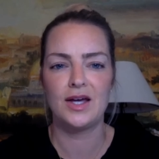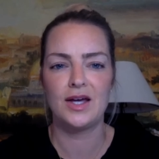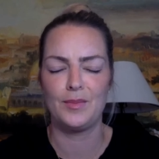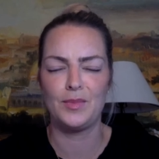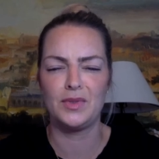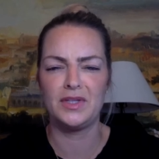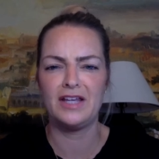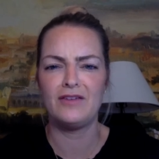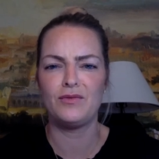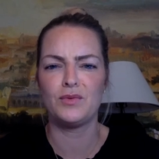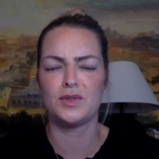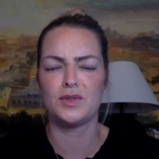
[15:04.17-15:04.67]
I
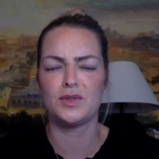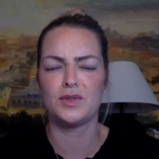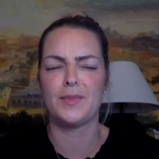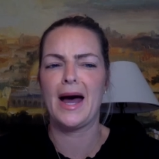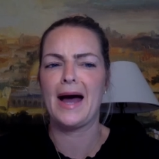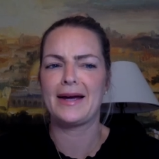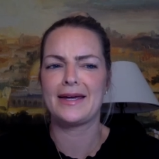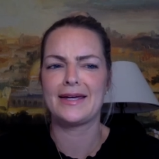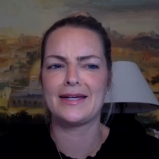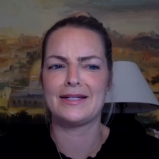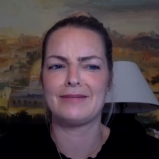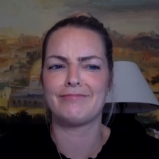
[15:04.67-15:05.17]
believe was
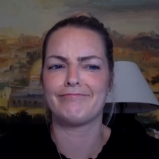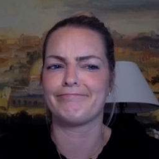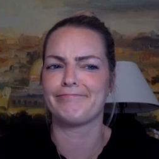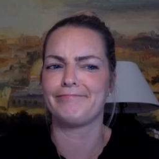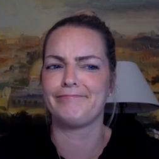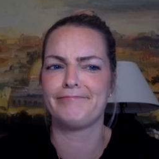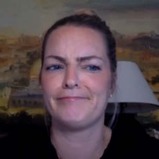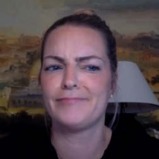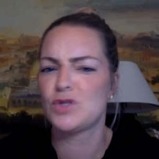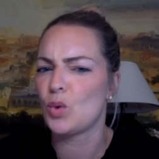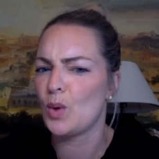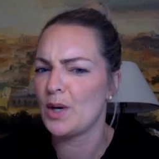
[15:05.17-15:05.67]
back in
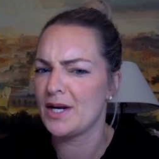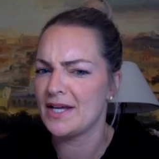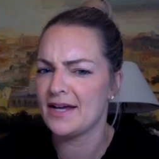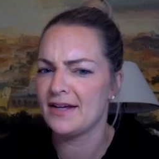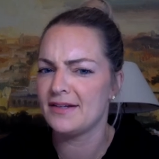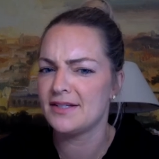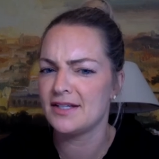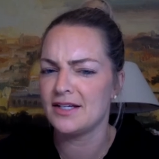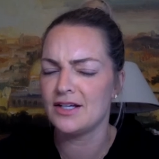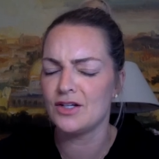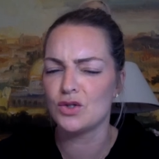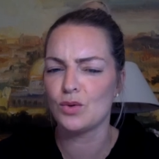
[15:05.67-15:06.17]
twenty
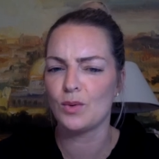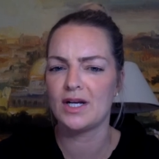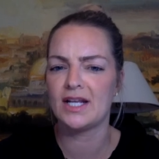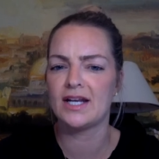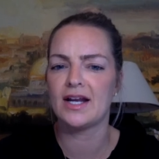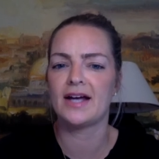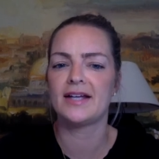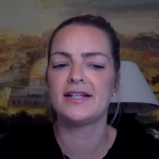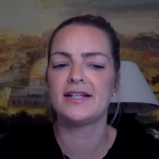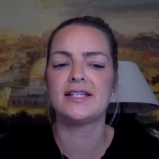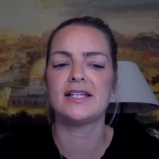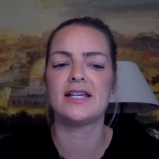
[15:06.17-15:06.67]
eighteen, twenty
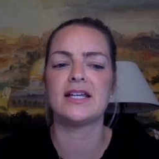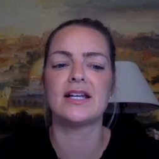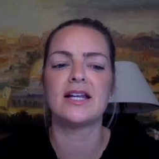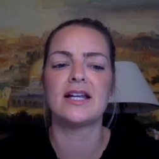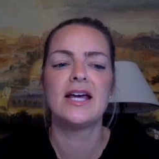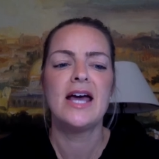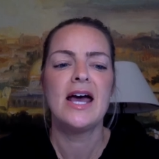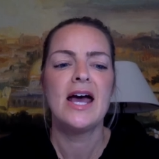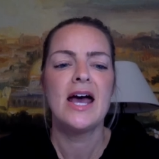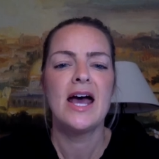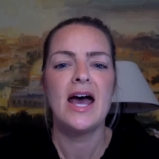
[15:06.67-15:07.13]
nineteen.